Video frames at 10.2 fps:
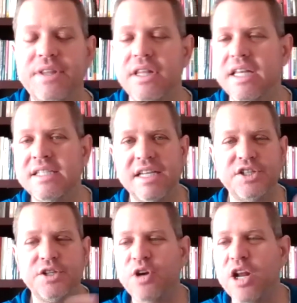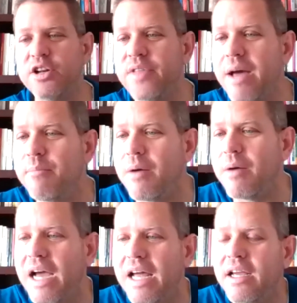the list as you're trying to do that, Bob.
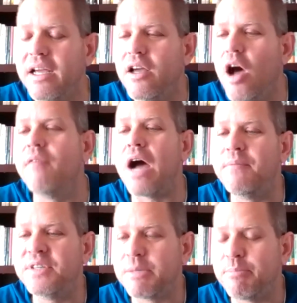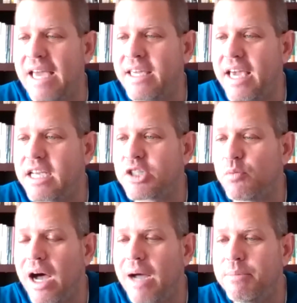We got of uh, obviously Pancake
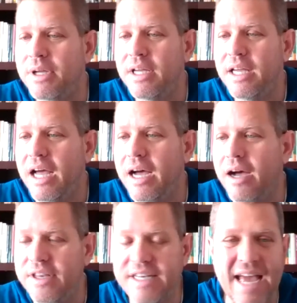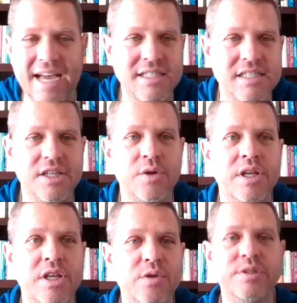Swap, uh, the Dex. You
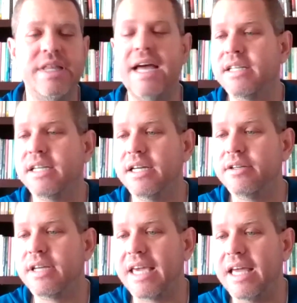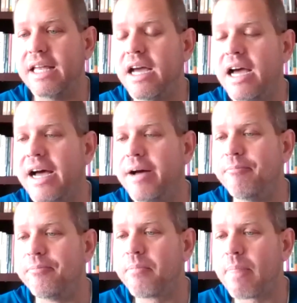can use that to to get
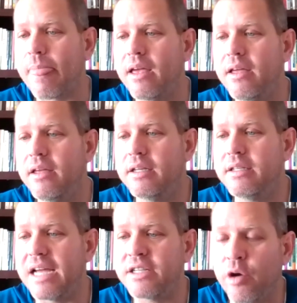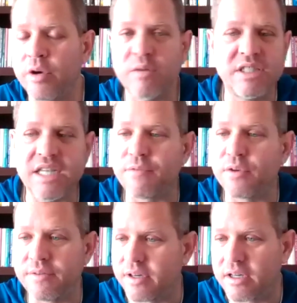um, debt token with several
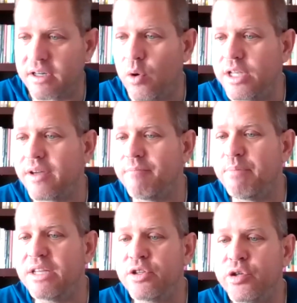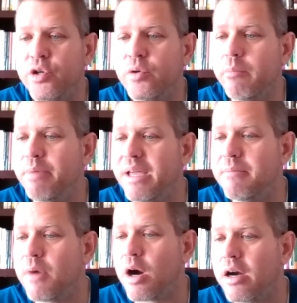different coins. We have Bitrue,
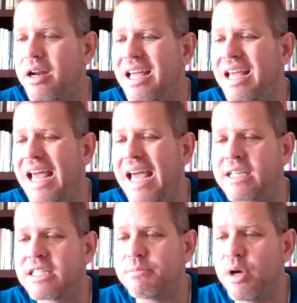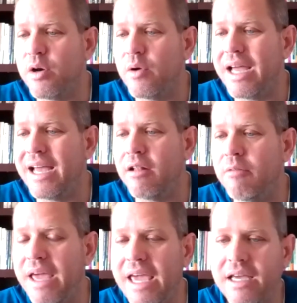BitMart, Exmo,
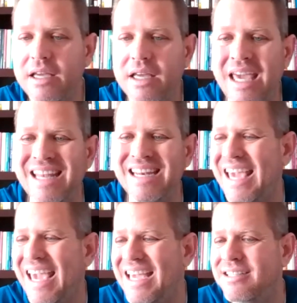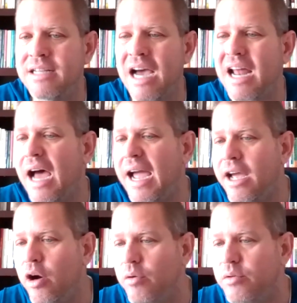LBank, and
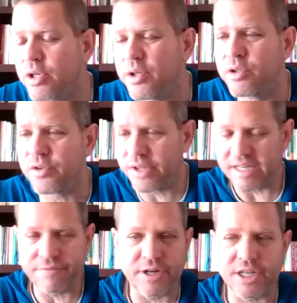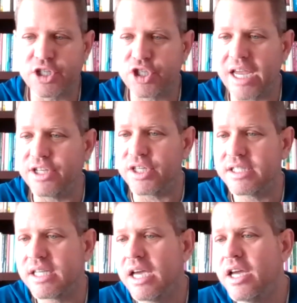Gate.io. So those are the different
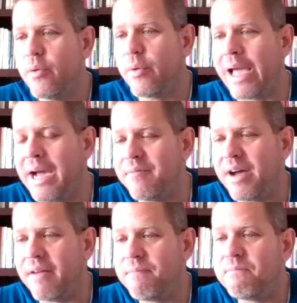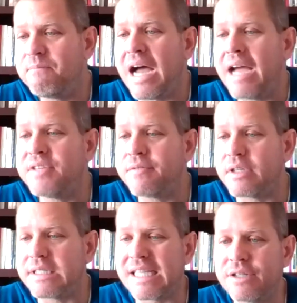exchanges. We have uh, five
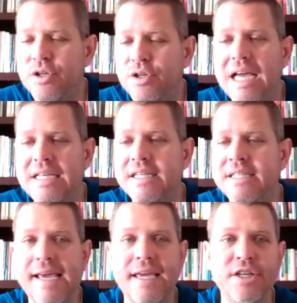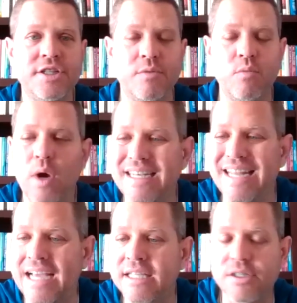different centralized exchanges and one
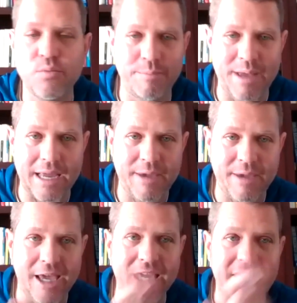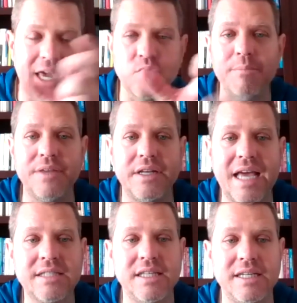DEX, Pancake Swap being the
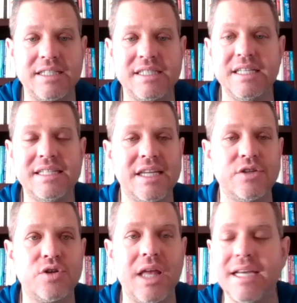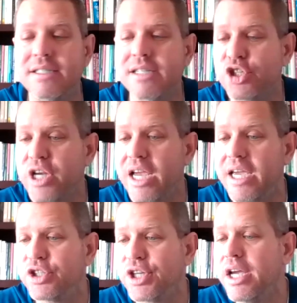DEX that is decentralized
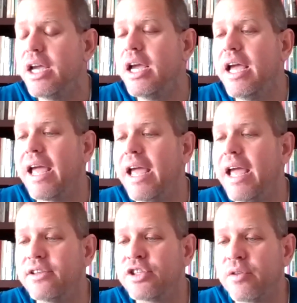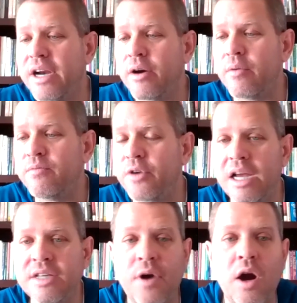exchange. And then so there for
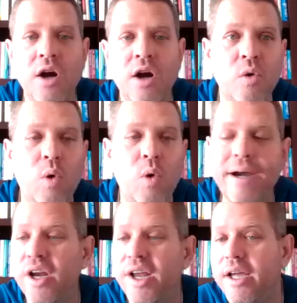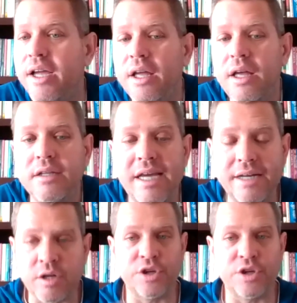as far as acquiring debt token